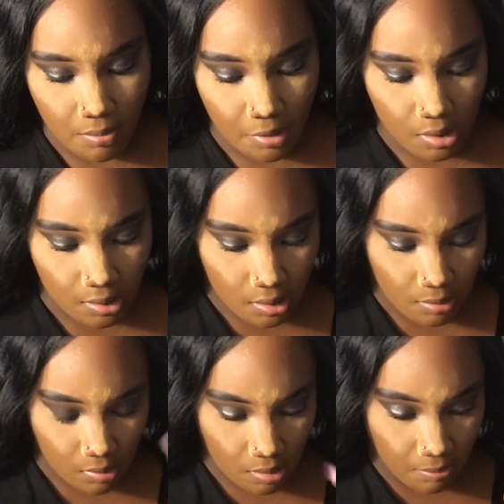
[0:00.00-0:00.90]
put
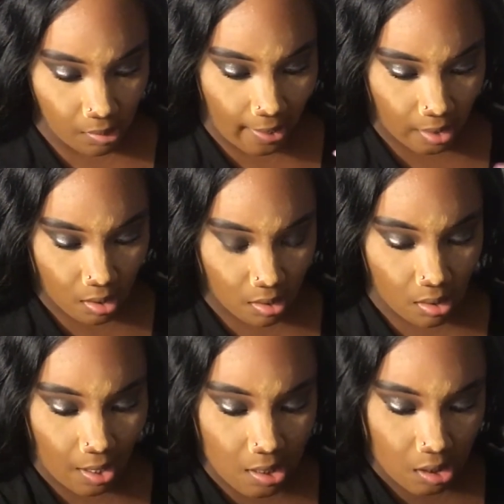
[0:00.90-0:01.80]
the black
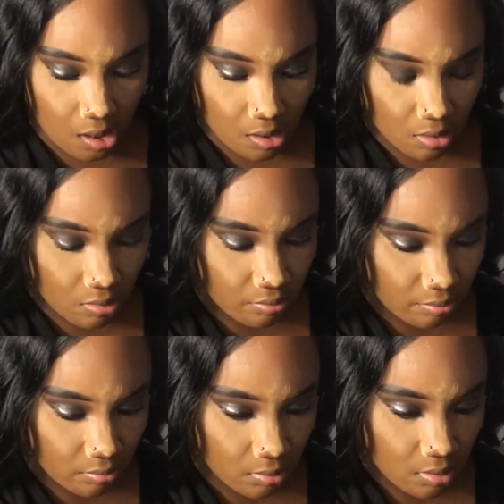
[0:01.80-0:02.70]
eyeshadow
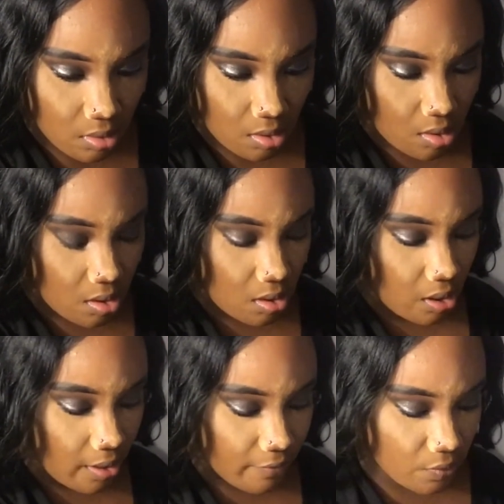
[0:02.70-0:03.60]

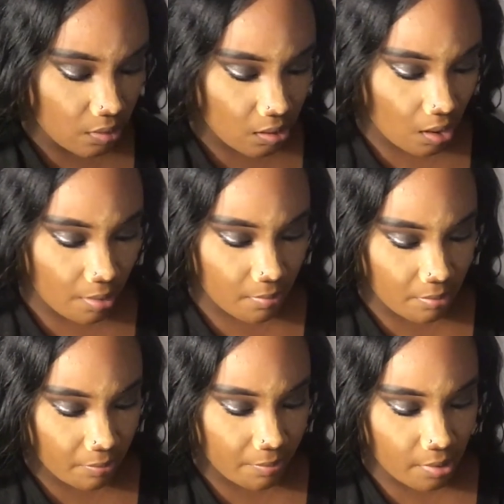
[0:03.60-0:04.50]
I have on the top
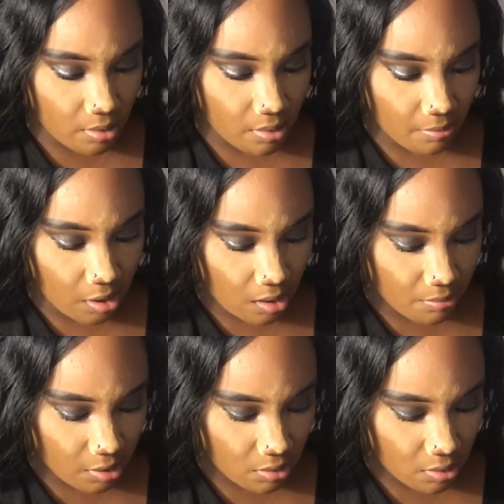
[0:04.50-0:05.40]
and put it on the bottom
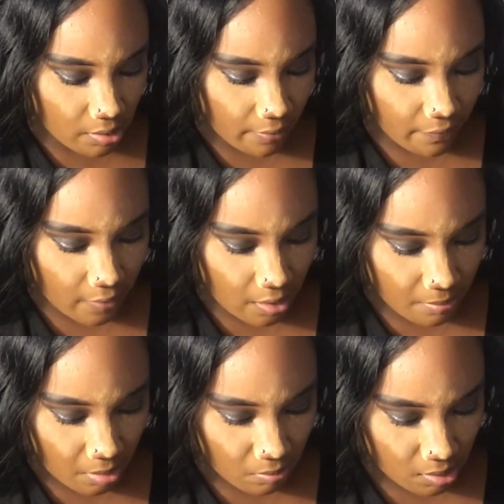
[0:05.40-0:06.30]
as soon as I find
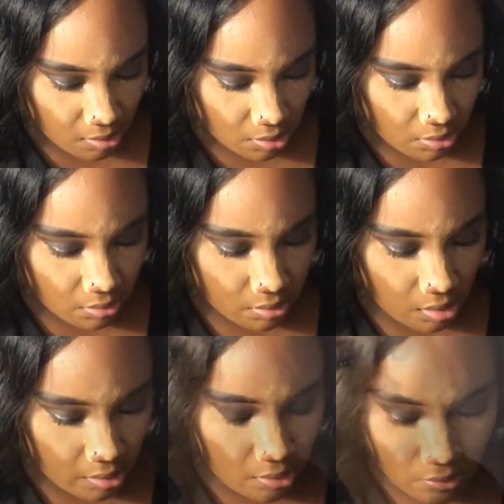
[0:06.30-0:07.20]
my brush
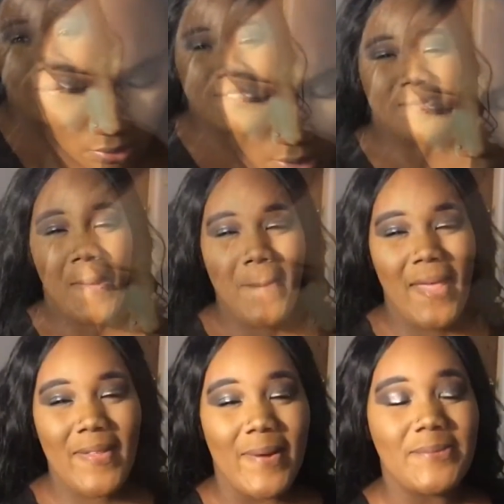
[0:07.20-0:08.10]
that I use. That was my
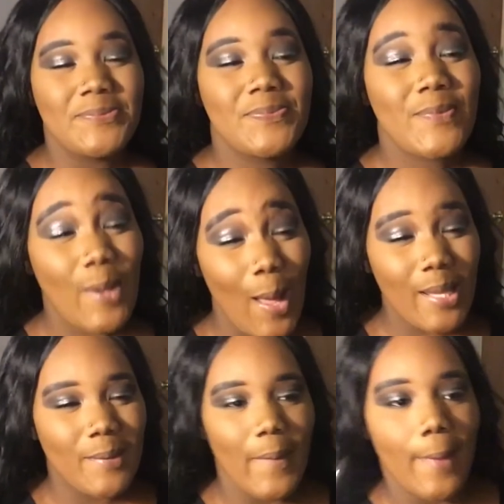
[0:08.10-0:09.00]
mother
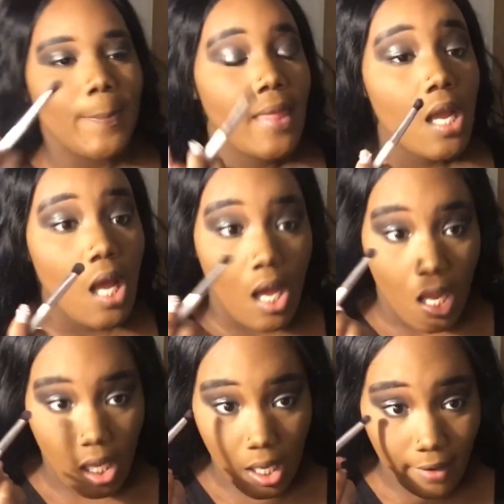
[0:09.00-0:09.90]
calling me.
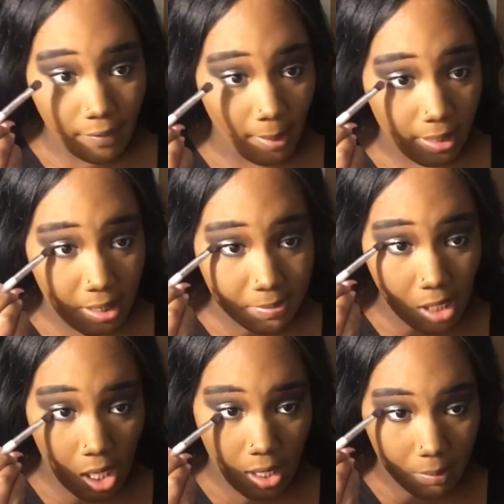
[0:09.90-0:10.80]
Everybody keeps
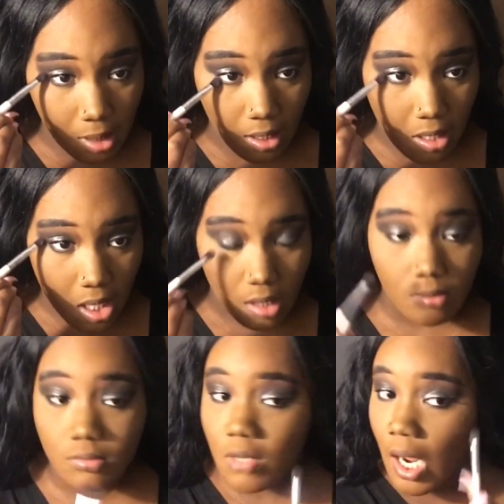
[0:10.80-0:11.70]
calling me.
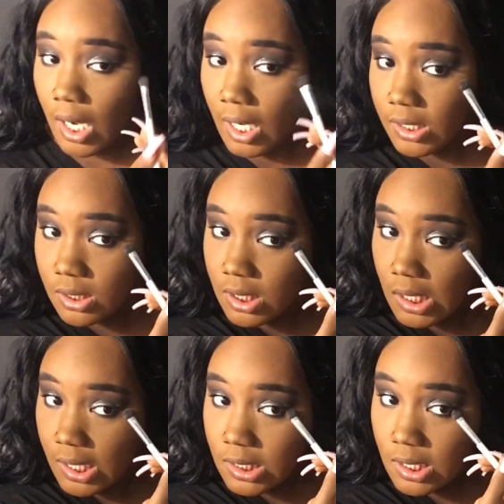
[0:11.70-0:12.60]
I guess
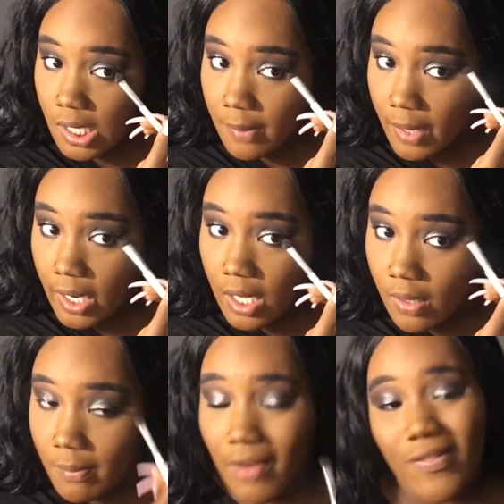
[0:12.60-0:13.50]
today's the day my
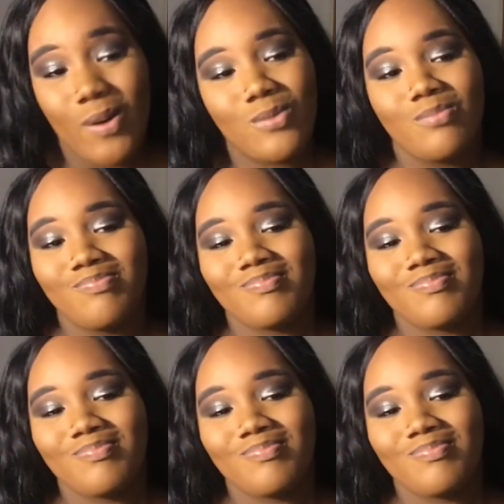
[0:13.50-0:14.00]
phone